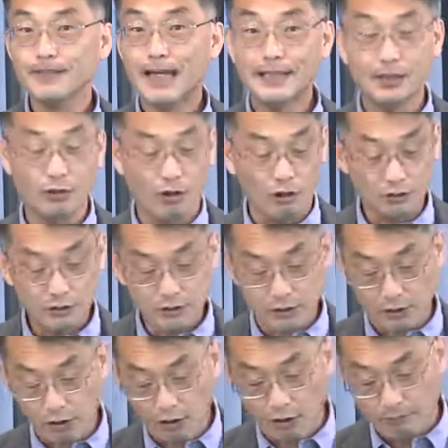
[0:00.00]
And he lost it
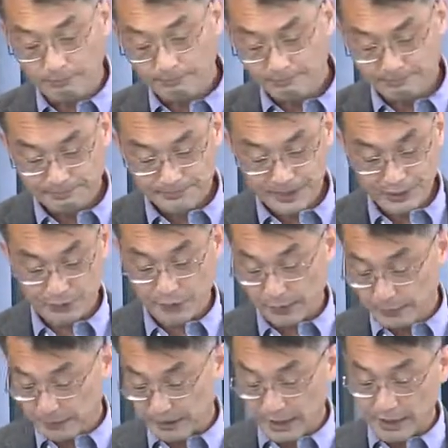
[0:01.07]
all his
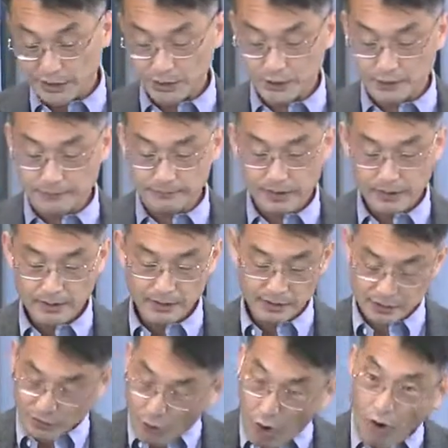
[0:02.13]
reputation,
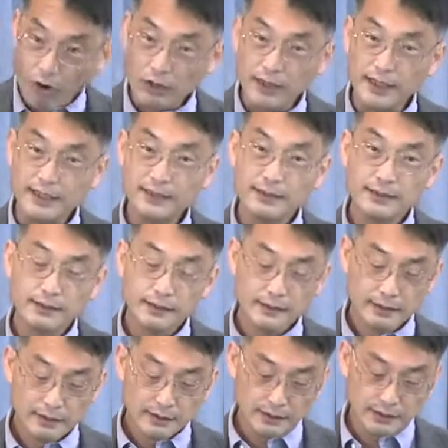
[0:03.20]
his calling,
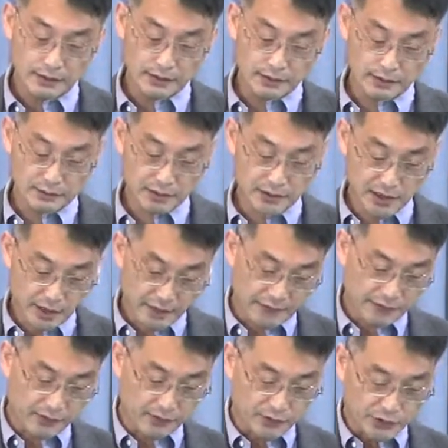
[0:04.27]
his
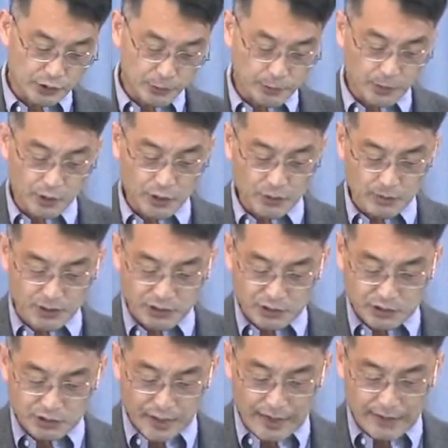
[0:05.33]
gift of superhuman
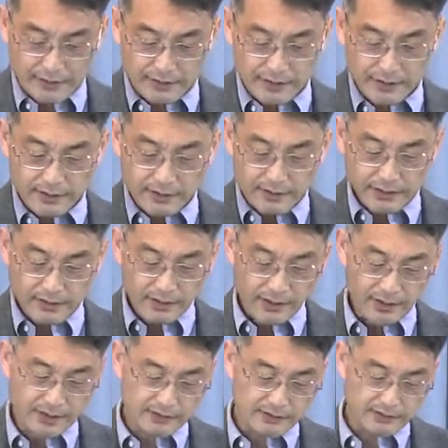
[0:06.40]
strength,
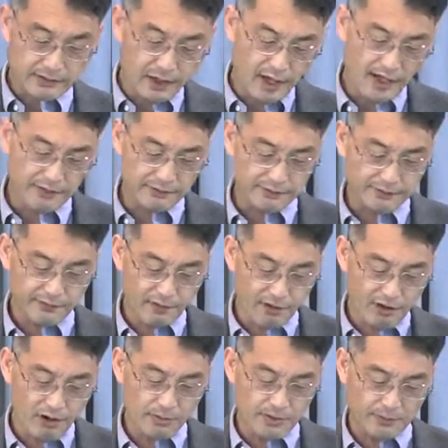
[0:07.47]
and his life,
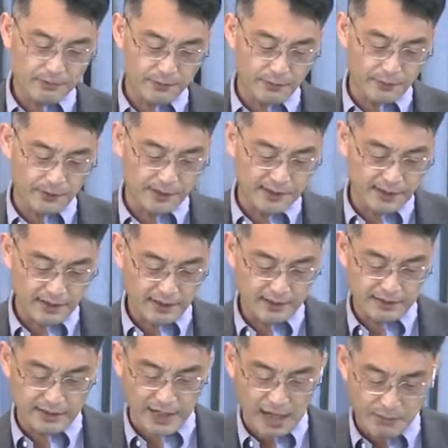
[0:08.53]
all before he
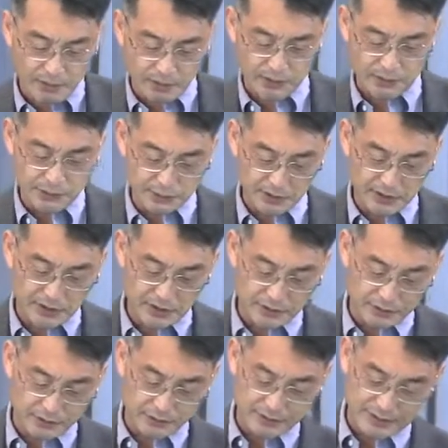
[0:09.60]
had the opportunity
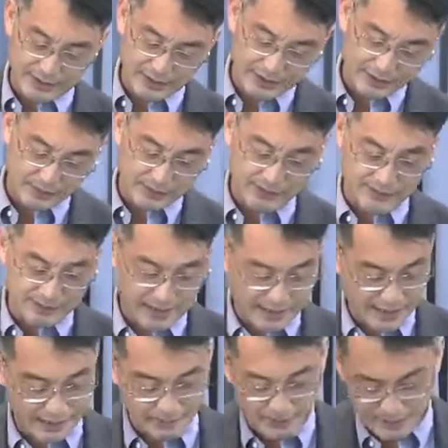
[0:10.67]
to redeem his
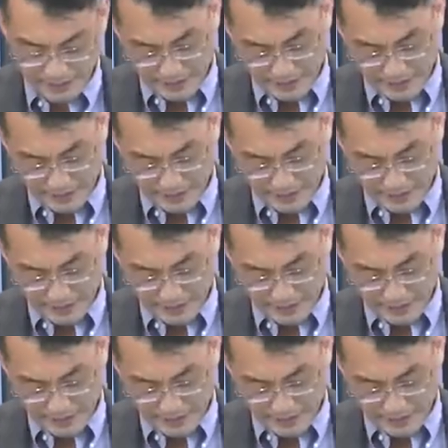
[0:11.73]
name.